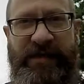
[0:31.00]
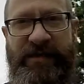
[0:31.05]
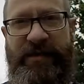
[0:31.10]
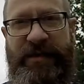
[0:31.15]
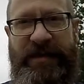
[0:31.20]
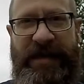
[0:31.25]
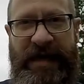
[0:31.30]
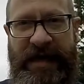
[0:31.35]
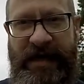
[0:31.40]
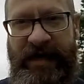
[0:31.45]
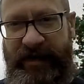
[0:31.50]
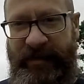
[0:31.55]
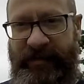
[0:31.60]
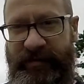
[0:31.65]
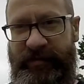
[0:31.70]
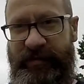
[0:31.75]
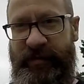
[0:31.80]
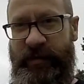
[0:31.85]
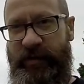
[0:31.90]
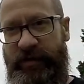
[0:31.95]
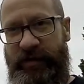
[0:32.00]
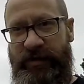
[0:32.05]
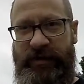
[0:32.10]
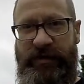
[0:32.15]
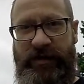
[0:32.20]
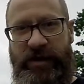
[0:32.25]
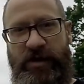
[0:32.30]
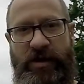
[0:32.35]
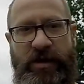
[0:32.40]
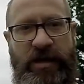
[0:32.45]
is the day.
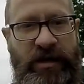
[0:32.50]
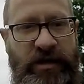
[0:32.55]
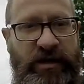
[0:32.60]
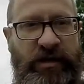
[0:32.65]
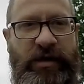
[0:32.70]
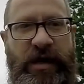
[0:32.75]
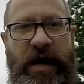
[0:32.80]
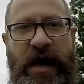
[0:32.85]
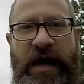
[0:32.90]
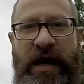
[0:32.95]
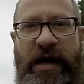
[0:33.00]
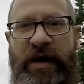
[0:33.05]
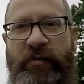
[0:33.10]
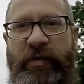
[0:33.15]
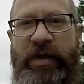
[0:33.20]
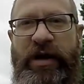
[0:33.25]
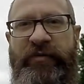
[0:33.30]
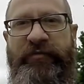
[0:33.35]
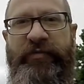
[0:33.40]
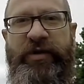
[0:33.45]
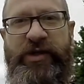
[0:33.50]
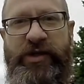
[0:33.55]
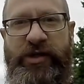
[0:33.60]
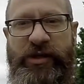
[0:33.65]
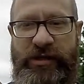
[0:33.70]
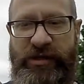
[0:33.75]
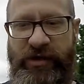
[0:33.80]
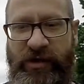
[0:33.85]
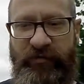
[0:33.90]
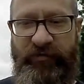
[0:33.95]
When I finish
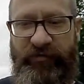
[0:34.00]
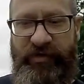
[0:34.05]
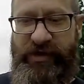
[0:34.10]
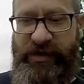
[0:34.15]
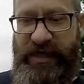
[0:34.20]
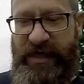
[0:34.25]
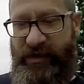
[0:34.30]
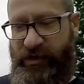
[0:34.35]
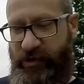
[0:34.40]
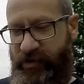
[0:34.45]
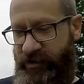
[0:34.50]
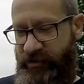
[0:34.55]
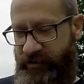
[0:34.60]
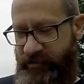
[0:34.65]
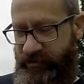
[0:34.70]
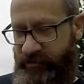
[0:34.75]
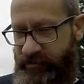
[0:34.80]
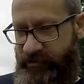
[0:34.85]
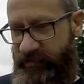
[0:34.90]
this conversation,